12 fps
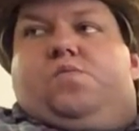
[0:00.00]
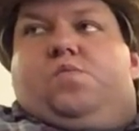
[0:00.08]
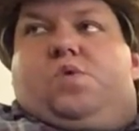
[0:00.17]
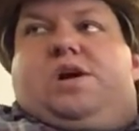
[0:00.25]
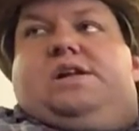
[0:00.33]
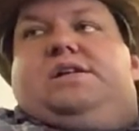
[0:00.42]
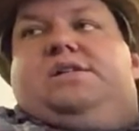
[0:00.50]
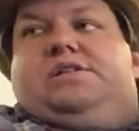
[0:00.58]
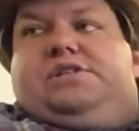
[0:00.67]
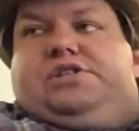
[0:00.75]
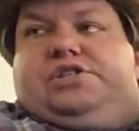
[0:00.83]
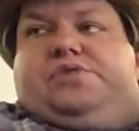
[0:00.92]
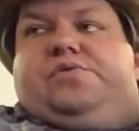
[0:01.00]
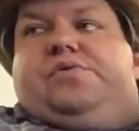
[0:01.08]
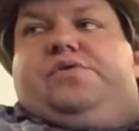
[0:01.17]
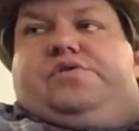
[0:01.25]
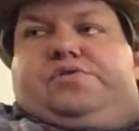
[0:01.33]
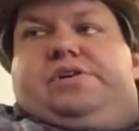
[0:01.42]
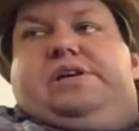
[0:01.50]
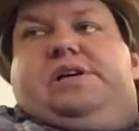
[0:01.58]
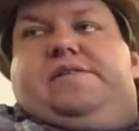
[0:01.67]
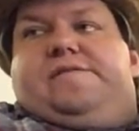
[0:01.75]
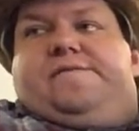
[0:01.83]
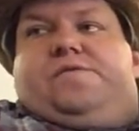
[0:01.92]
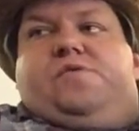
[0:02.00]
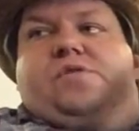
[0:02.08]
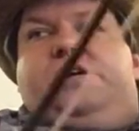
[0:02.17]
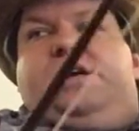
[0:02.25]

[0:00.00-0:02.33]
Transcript: 1, 2, 3, 4.